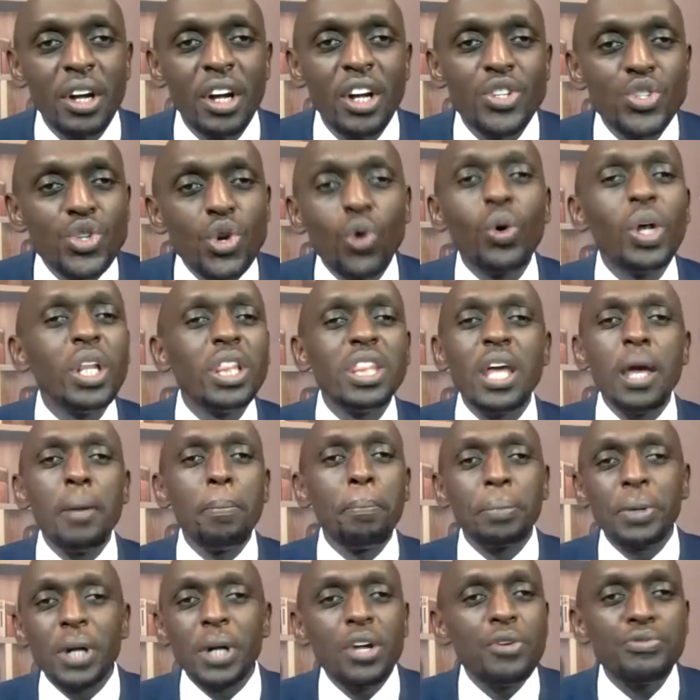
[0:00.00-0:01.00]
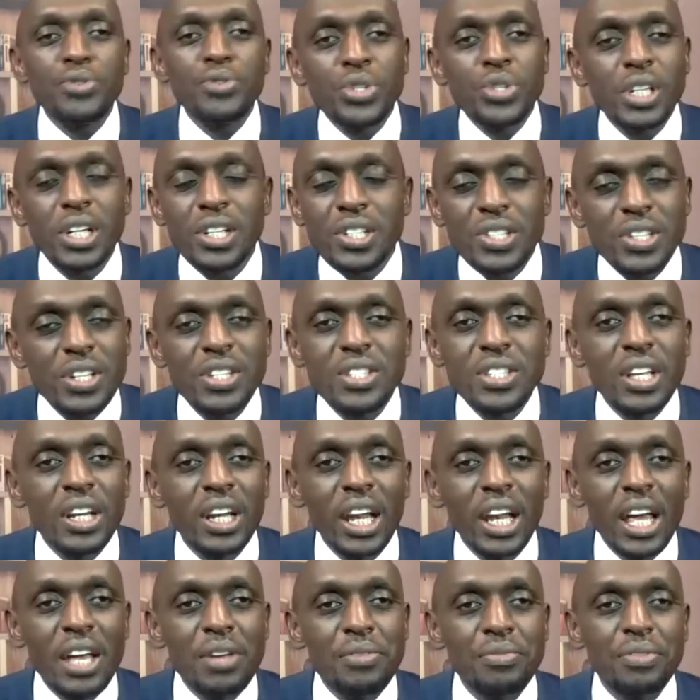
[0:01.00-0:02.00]
So when they pray for success in
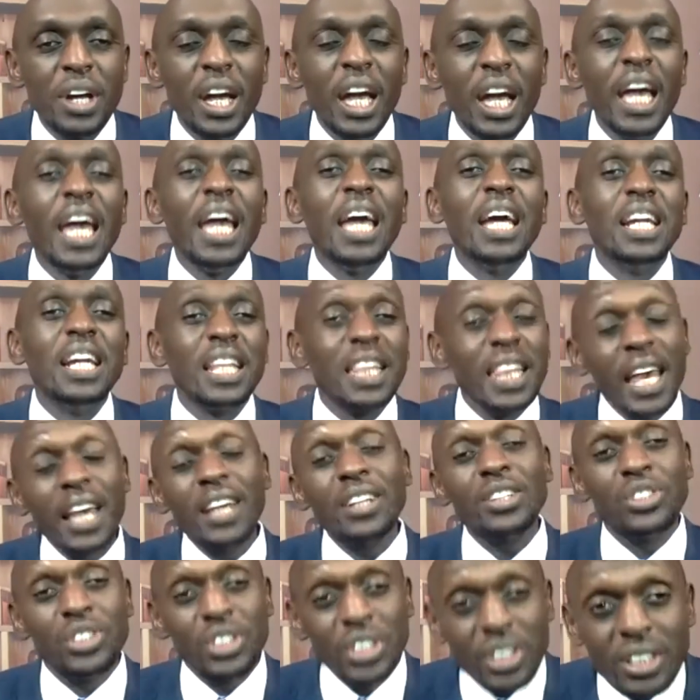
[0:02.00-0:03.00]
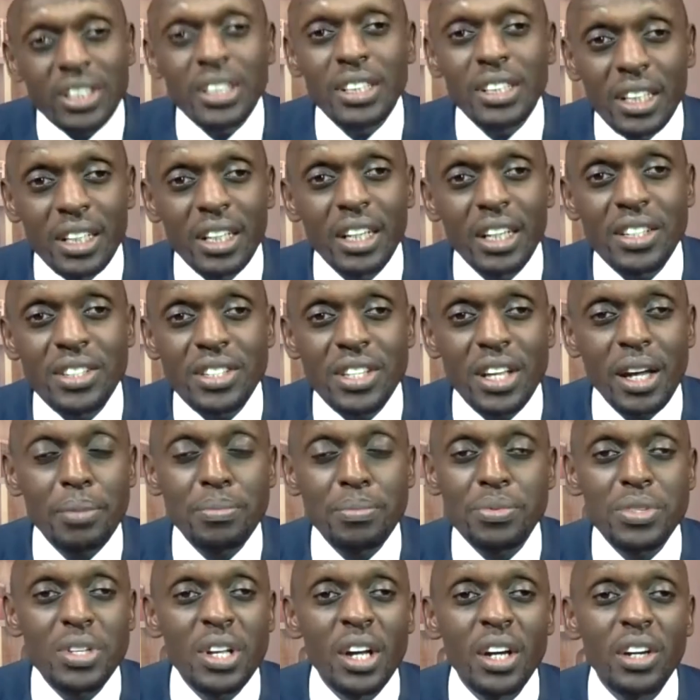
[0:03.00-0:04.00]
life and they are cheating in
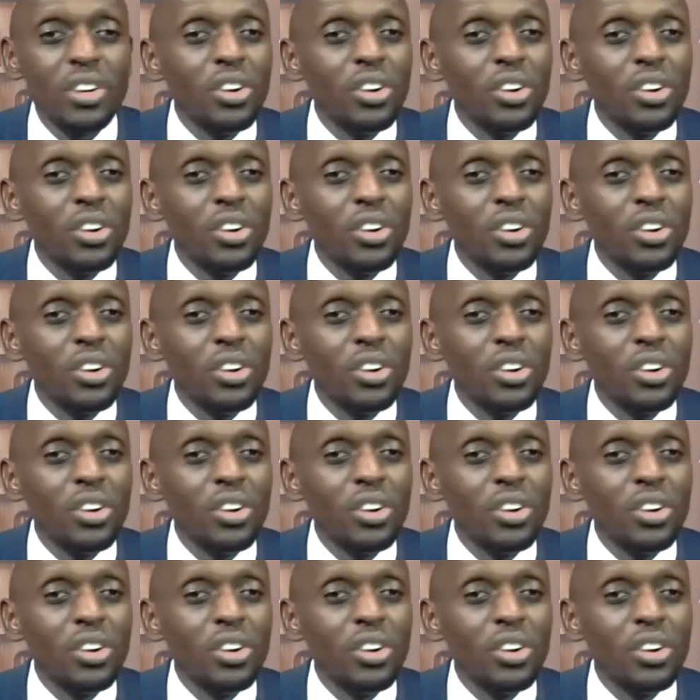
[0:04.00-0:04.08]
exams,